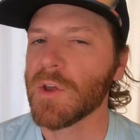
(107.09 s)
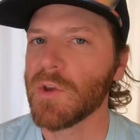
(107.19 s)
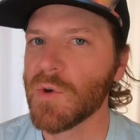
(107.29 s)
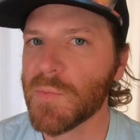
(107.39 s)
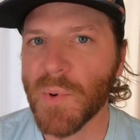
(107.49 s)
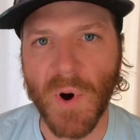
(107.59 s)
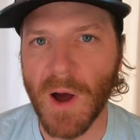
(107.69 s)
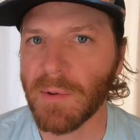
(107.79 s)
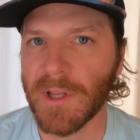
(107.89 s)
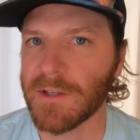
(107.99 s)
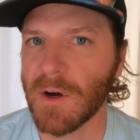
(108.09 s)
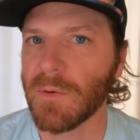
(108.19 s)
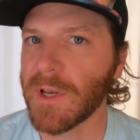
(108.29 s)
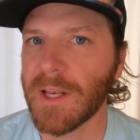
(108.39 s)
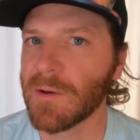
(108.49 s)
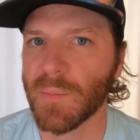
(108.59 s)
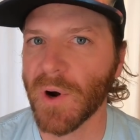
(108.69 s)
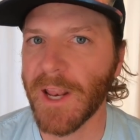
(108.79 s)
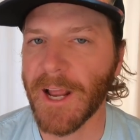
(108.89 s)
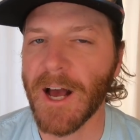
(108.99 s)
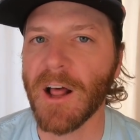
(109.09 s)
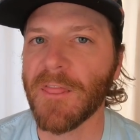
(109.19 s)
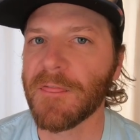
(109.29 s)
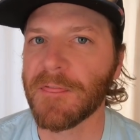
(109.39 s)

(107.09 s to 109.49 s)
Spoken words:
you probably don't need to bring a